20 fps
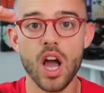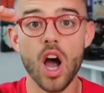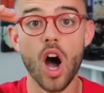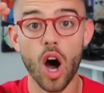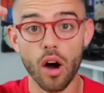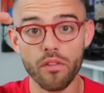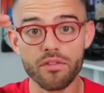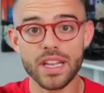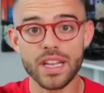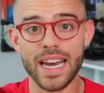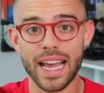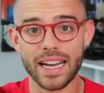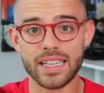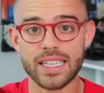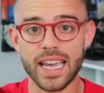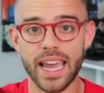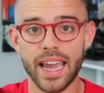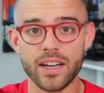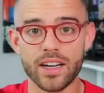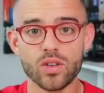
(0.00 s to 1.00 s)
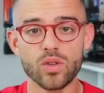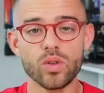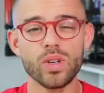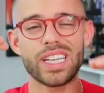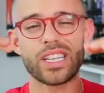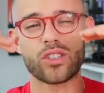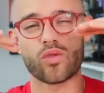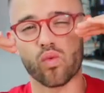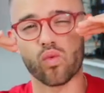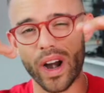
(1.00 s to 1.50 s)
of the next candle
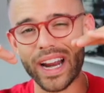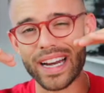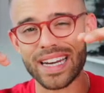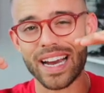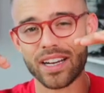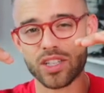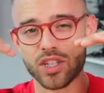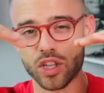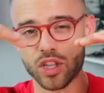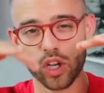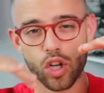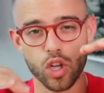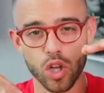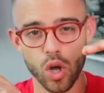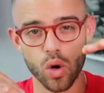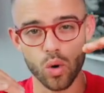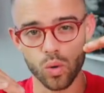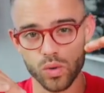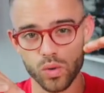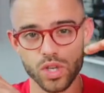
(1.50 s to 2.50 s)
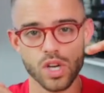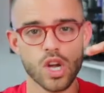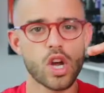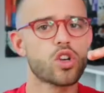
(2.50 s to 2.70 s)
is right next to the close.